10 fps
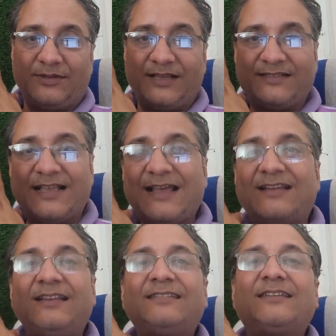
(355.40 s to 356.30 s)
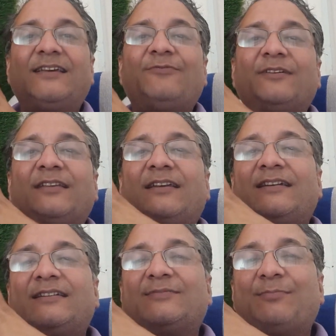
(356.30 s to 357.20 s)
exactly say whether
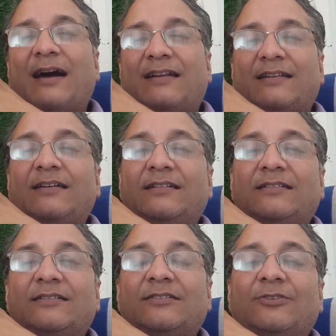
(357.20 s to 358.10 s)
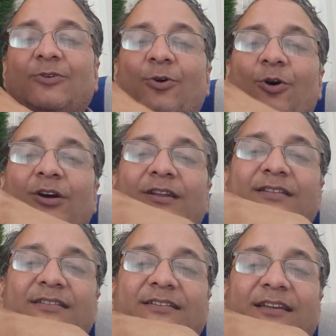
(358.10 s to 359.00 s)
it is matter or
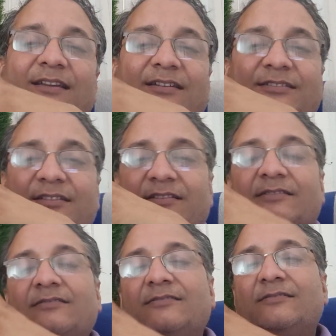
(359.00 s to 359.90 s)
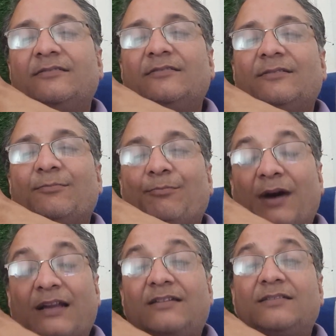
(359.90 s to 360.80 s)
is it energy.
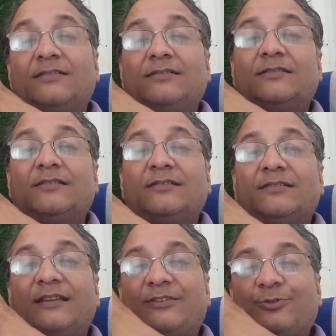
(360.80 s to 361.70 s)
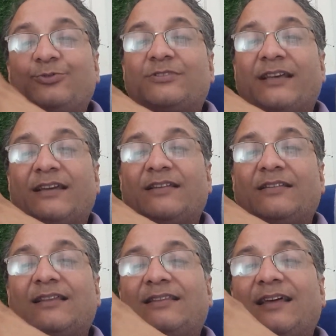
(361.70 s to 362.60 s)
But they do say
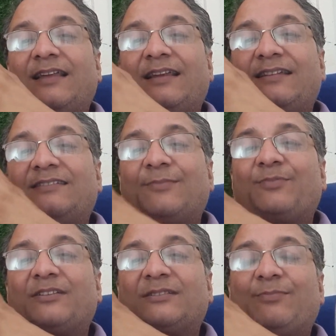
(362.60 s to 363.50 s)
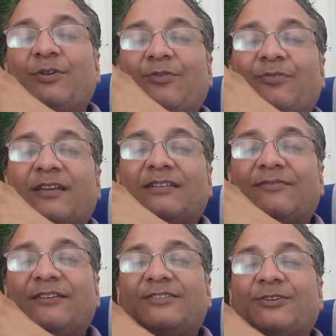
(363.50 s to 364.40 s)
that there is the principle of
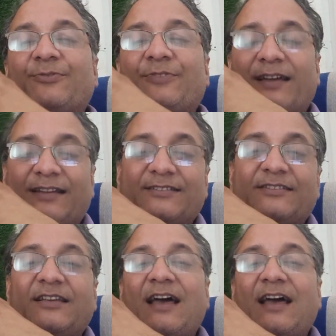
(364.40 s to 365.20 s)
conservation of energy